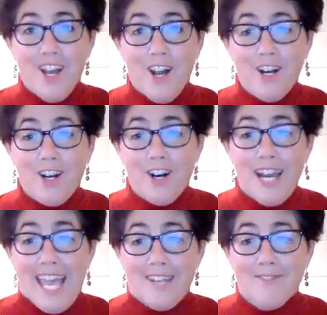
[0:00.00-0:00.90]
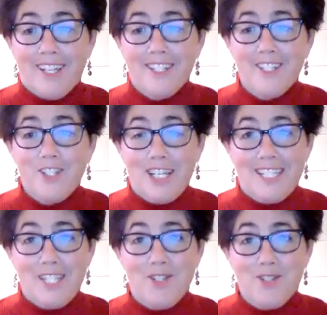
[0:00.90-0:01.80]
on our Advent
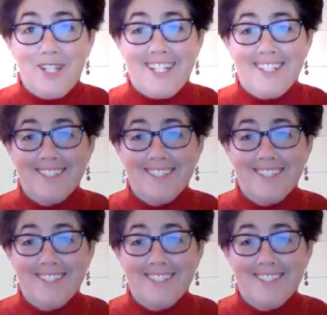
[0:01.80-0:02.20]
Jesse tree.